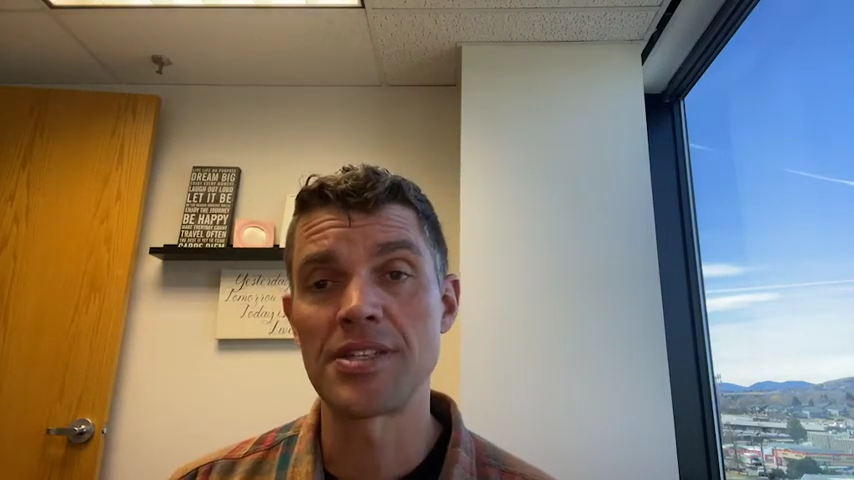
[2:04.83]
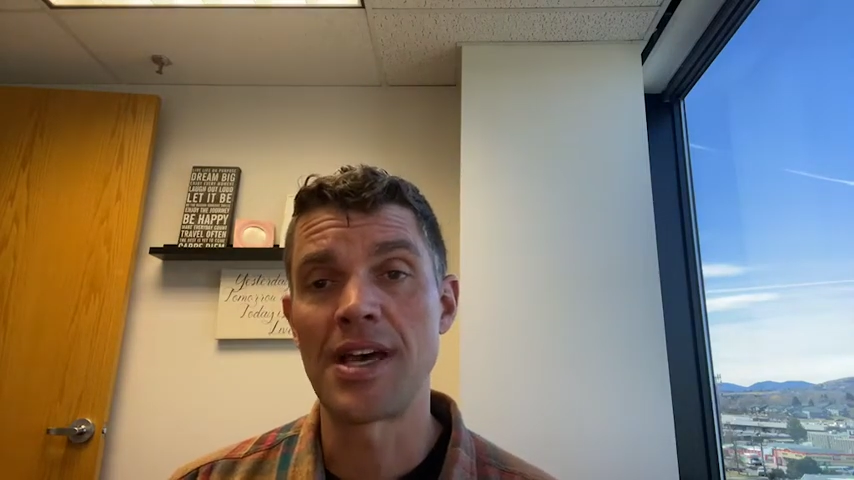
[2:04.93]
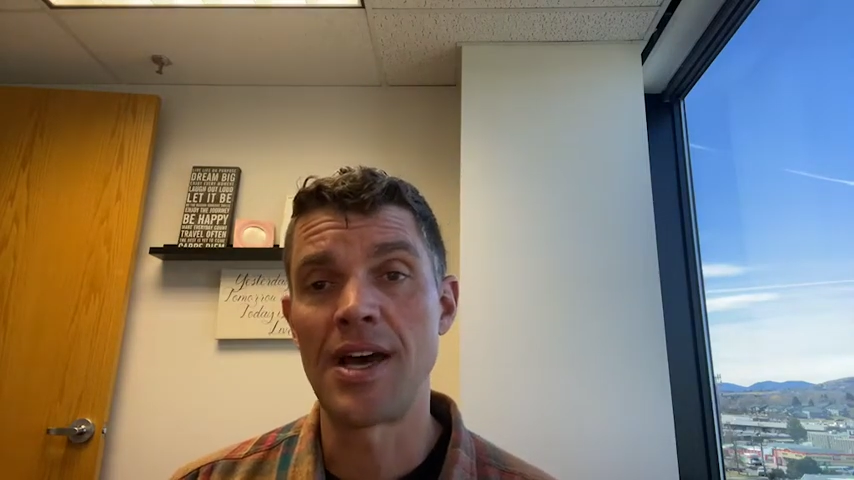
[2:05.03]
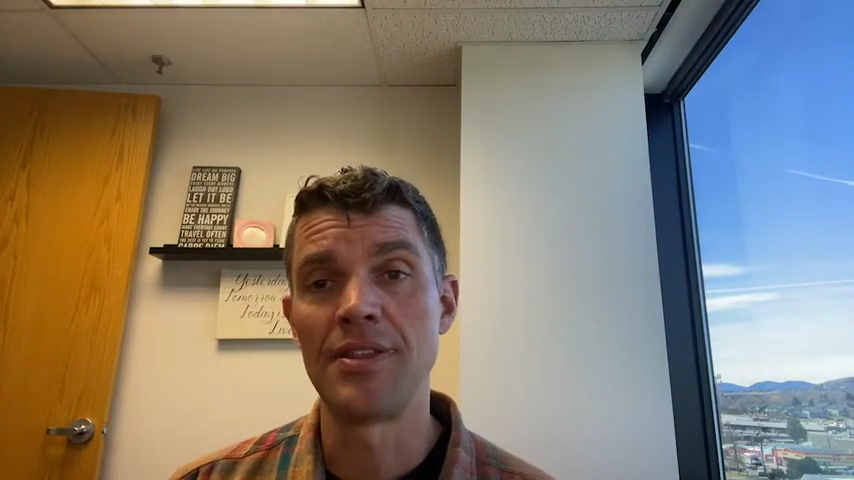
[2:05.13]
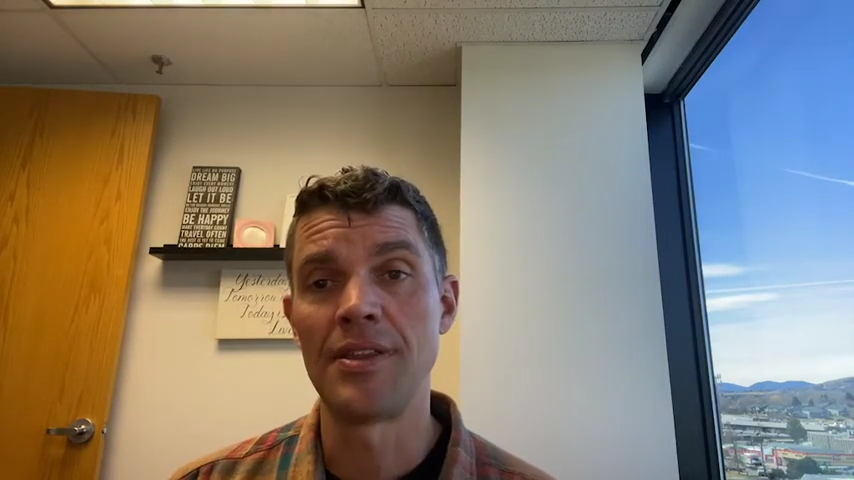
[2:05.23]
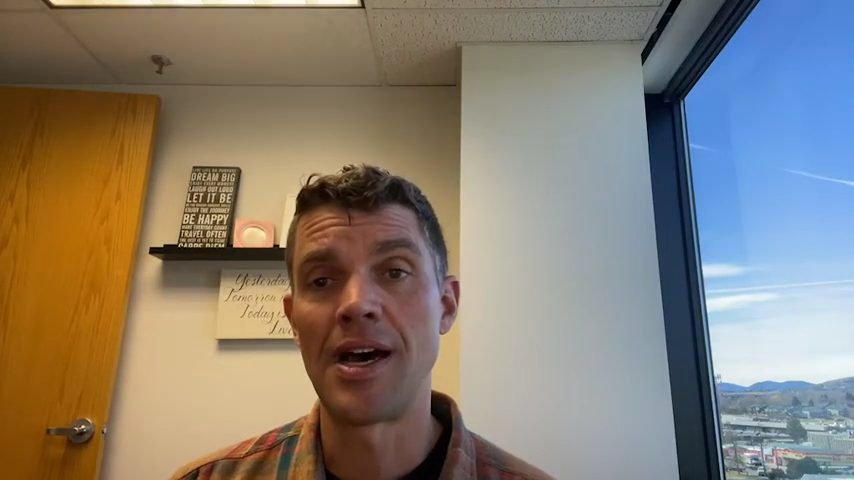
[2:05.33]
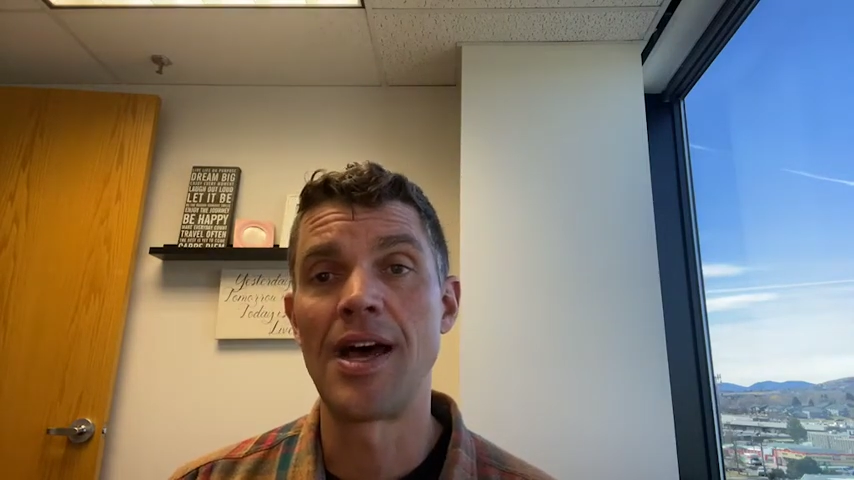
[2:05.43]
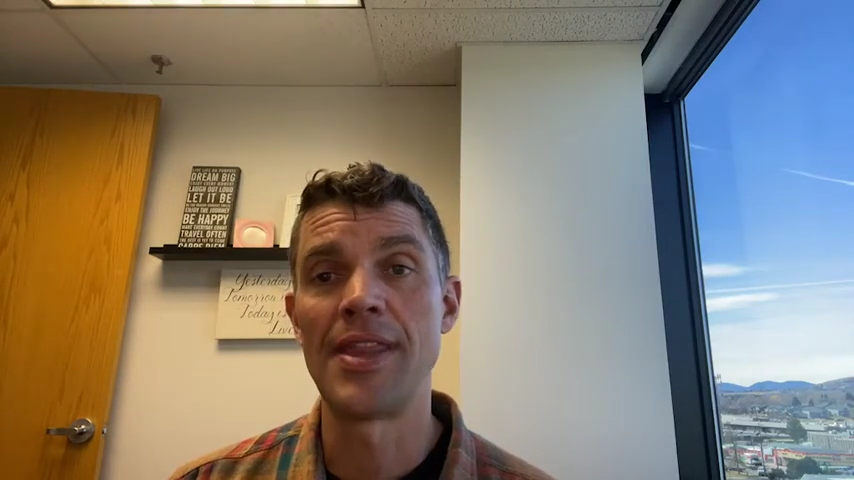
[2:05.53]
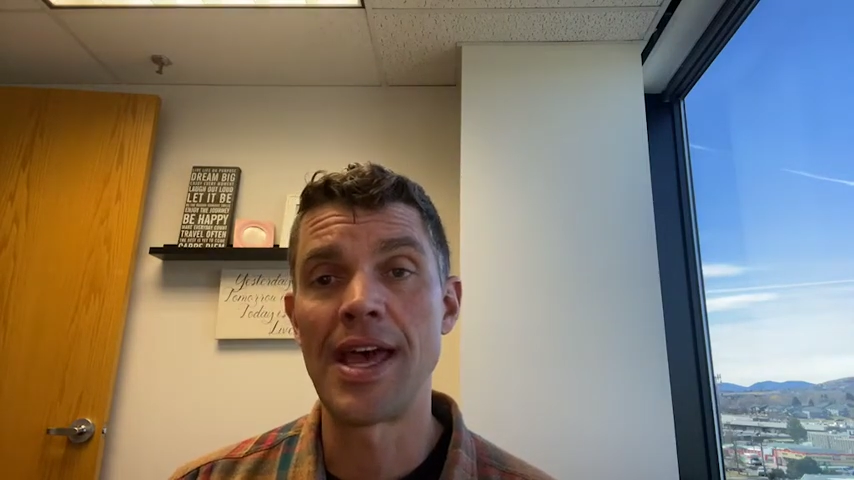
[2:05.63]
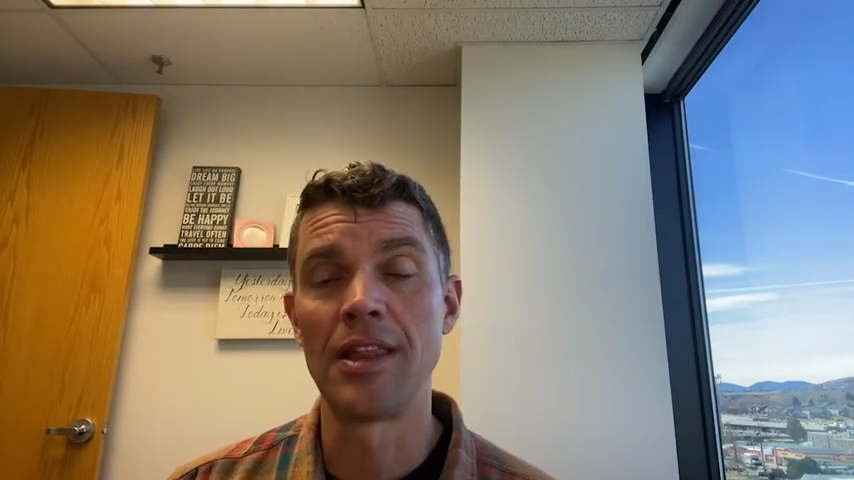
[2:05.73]
on
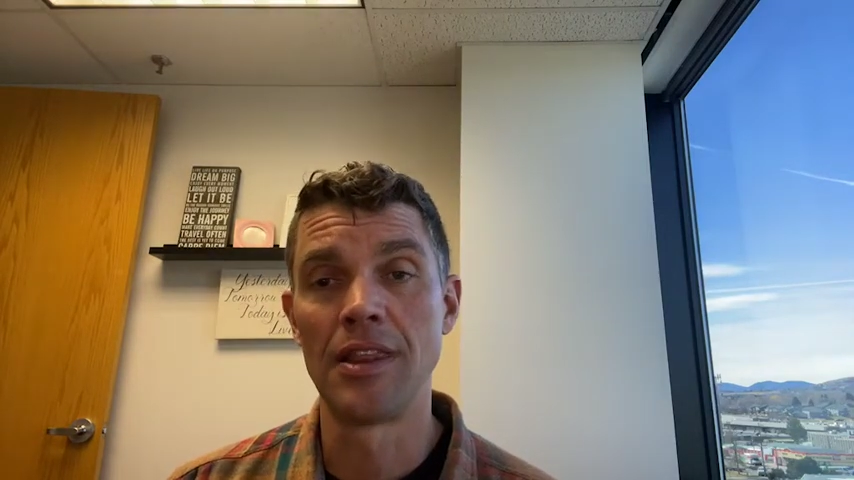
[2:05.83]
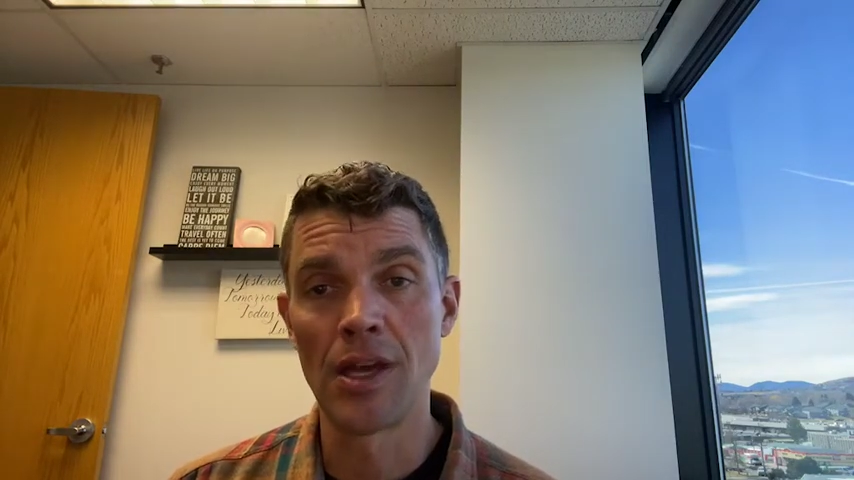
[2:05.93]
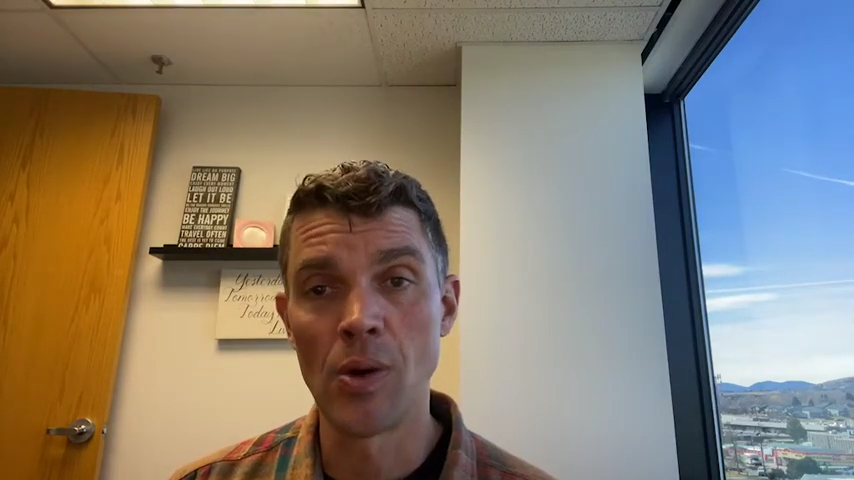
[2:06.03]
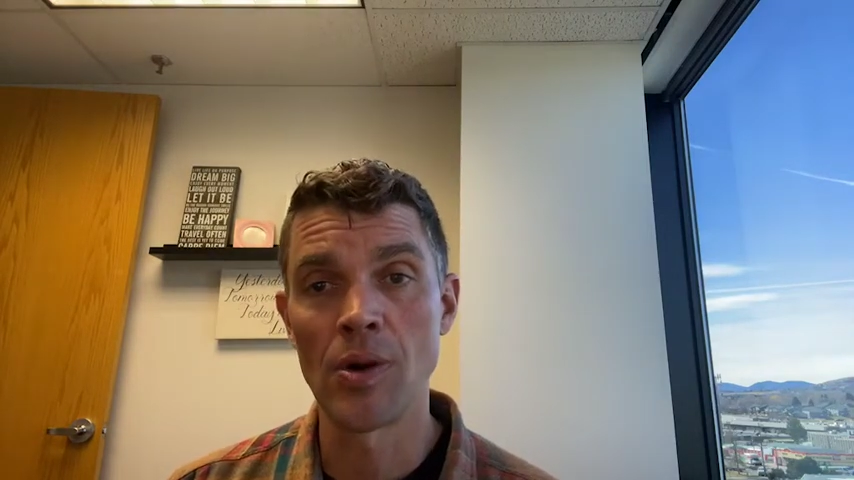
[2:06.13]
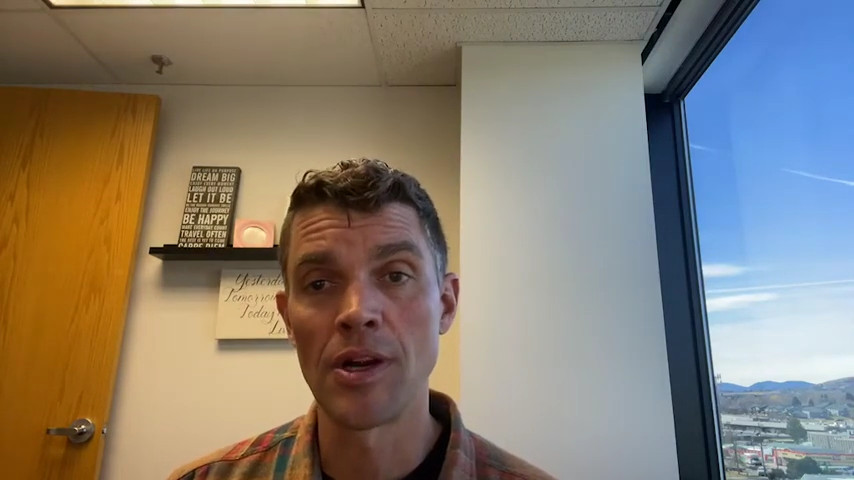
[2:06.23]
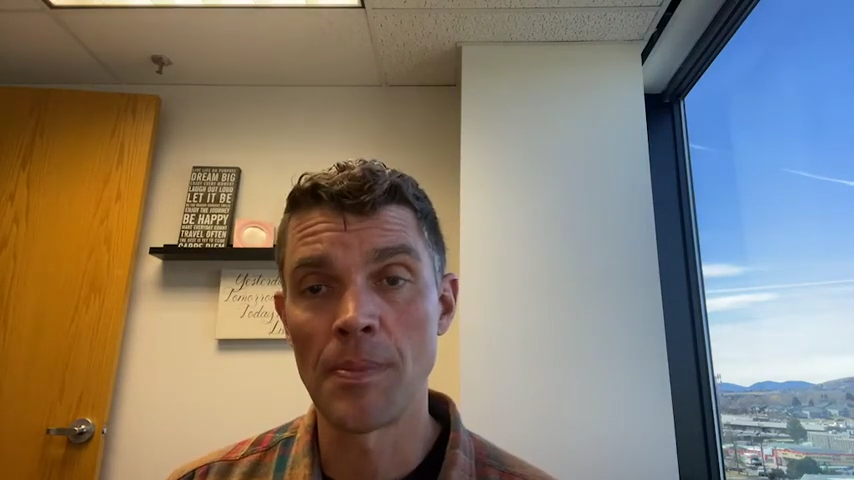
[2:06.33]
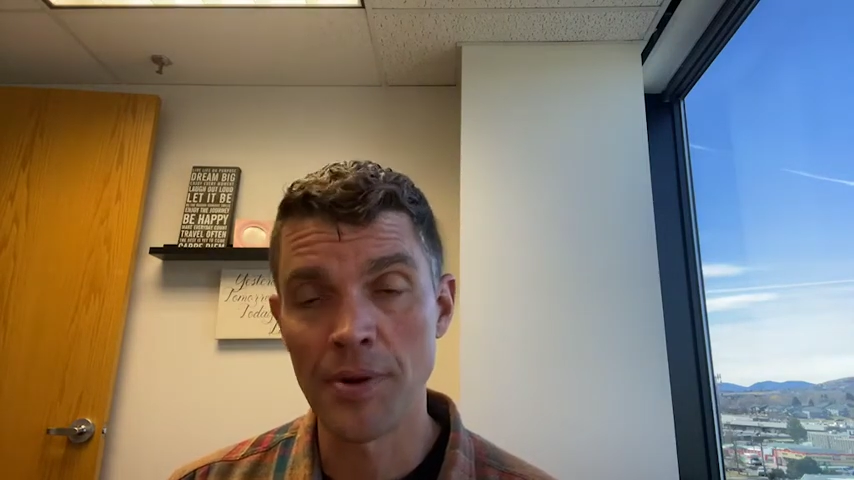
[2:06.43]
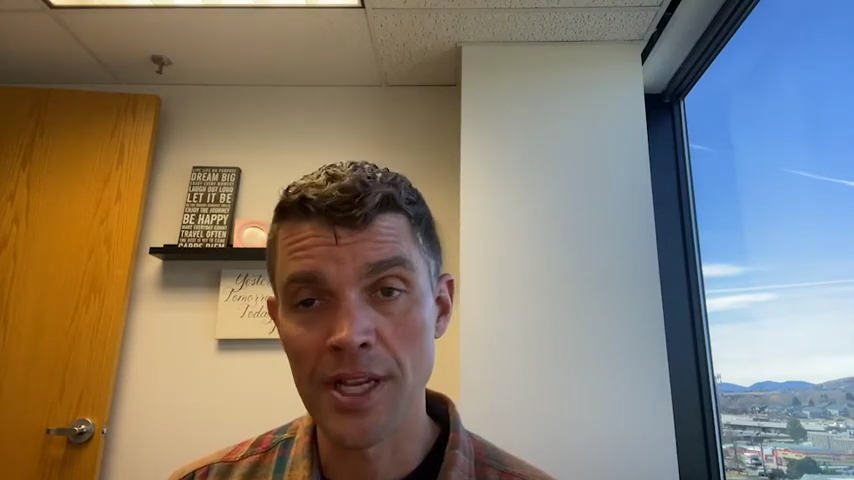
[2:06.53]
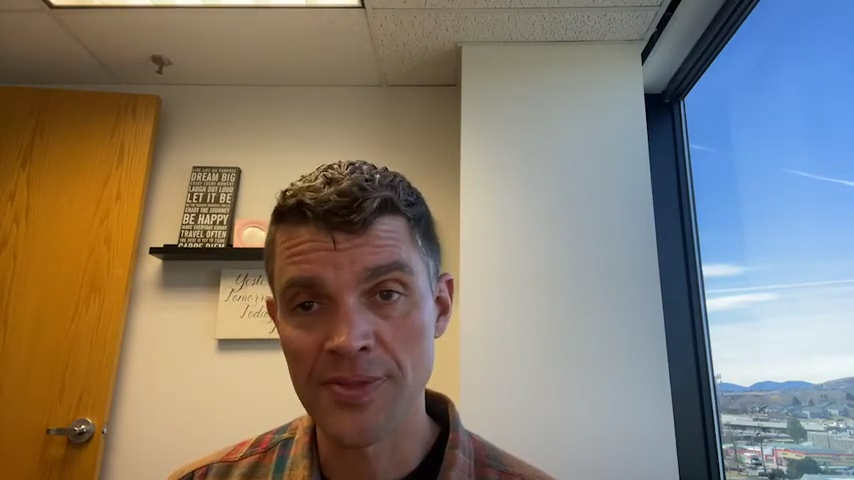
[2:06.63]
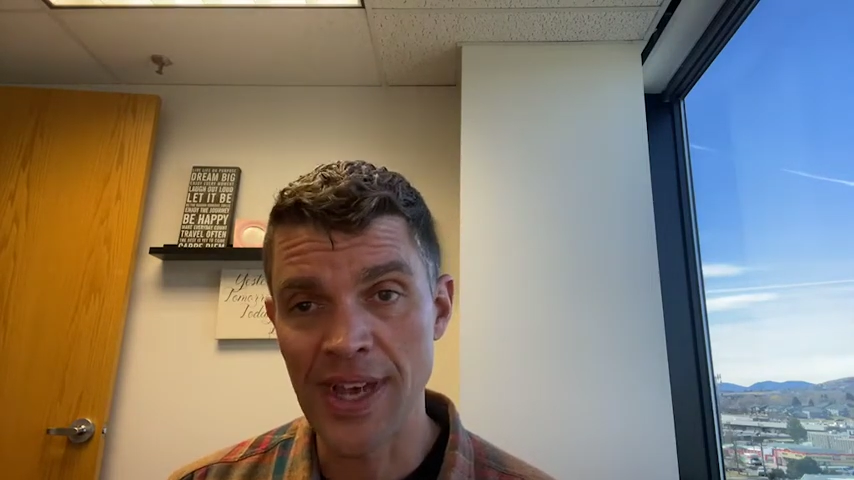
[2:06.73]
that lower
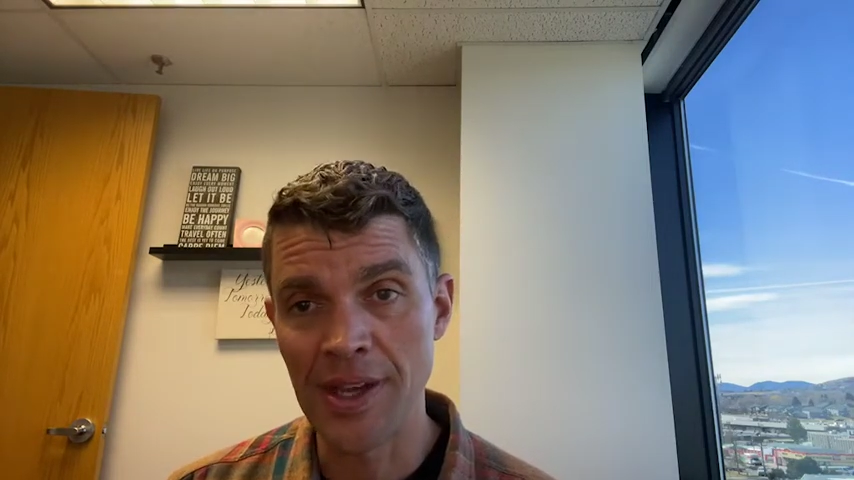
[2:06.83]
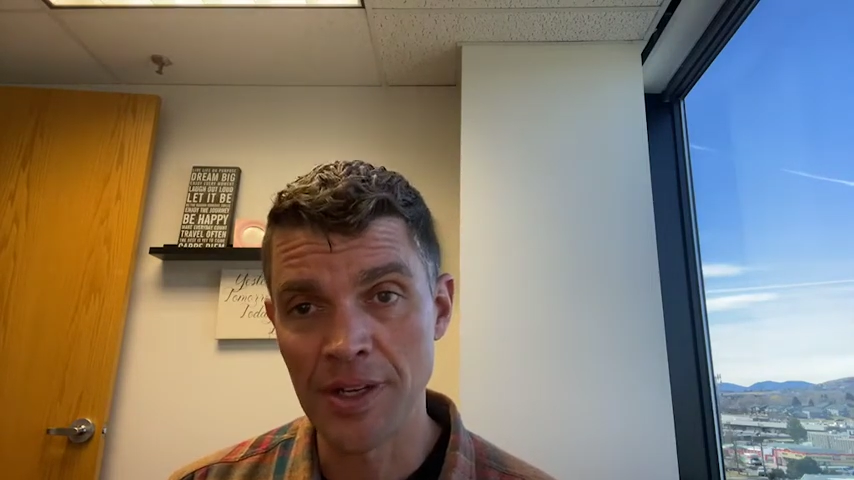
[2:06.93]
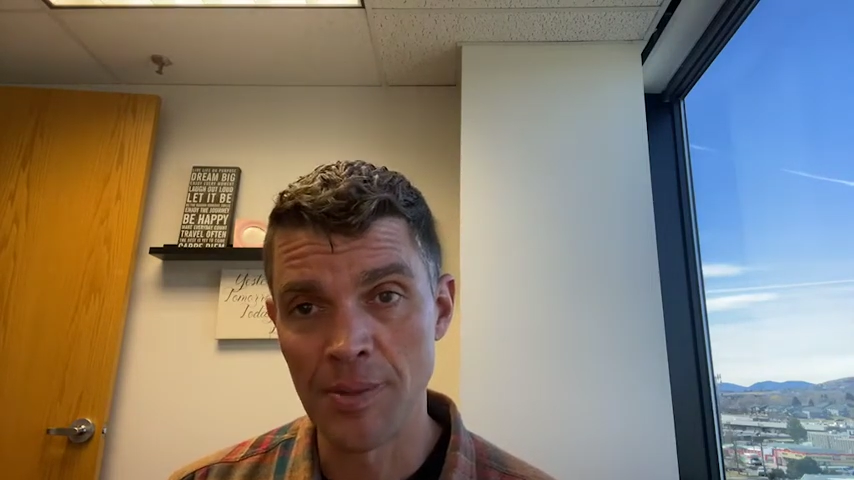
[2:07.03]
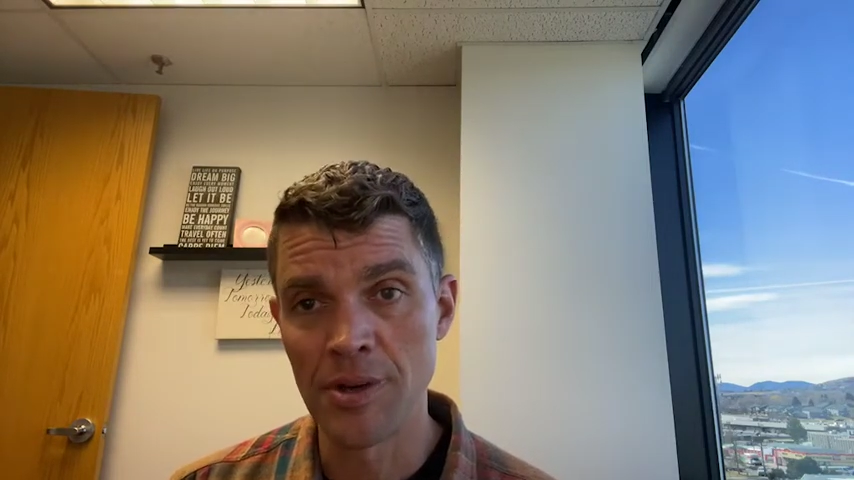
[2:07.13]
appraised value number.